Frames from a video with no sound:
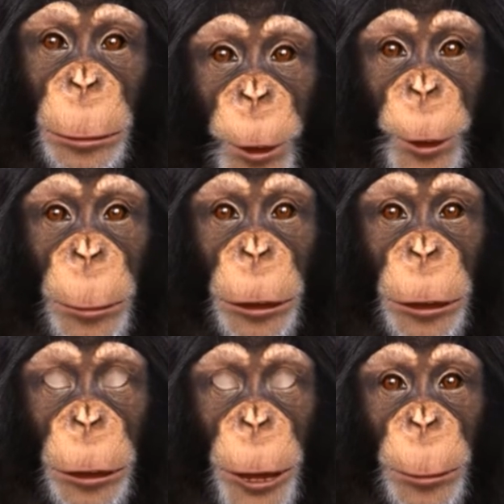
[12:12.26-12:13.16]
Okay,
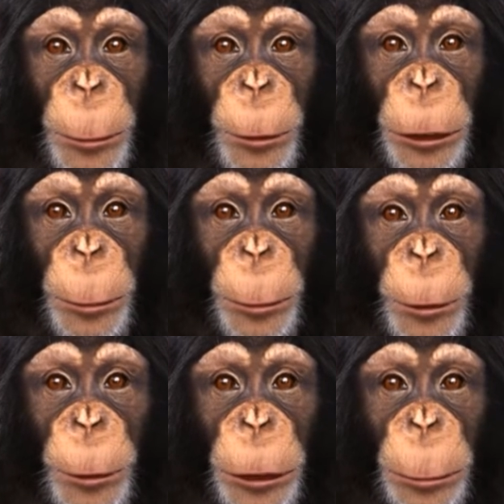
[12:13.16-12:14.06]
I'll ask you a
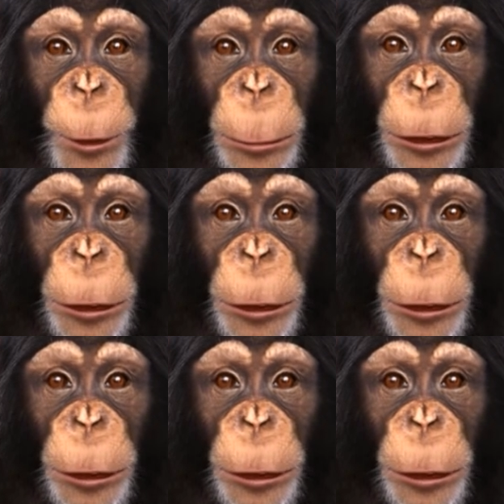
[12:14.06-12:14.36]
question. What is